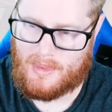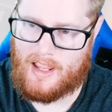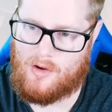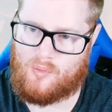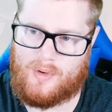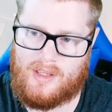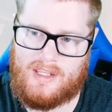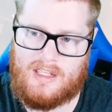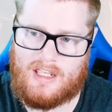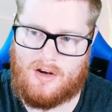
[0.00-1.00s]
it
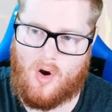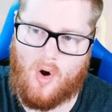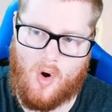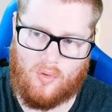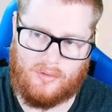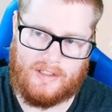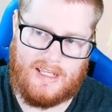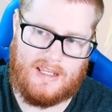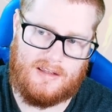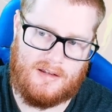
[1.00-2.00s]
really can
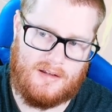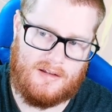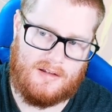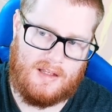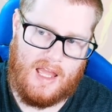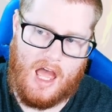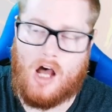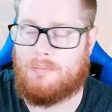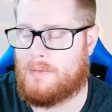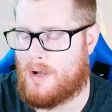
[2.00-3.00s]
only
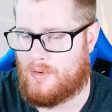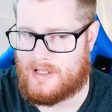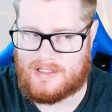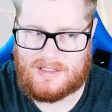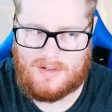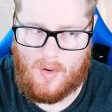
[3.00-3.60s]
help opponents